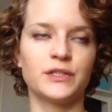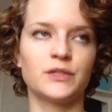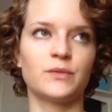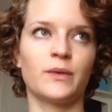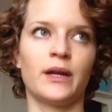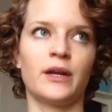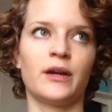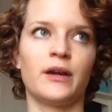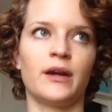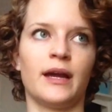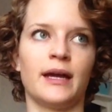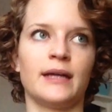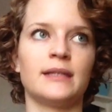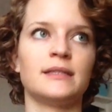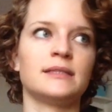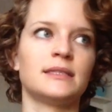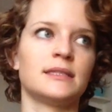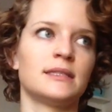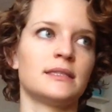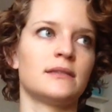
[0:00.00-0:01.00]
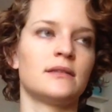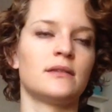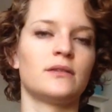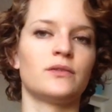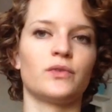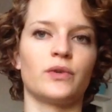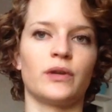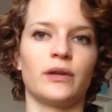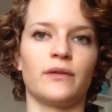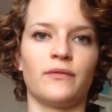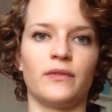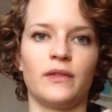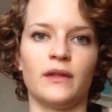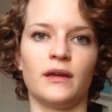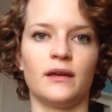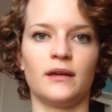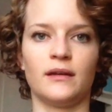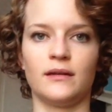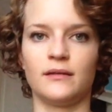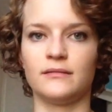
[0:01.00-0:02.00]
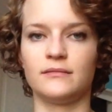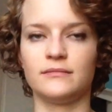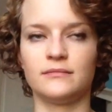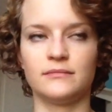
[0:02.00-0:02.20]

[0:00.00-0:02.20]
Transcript: sweater as sort of the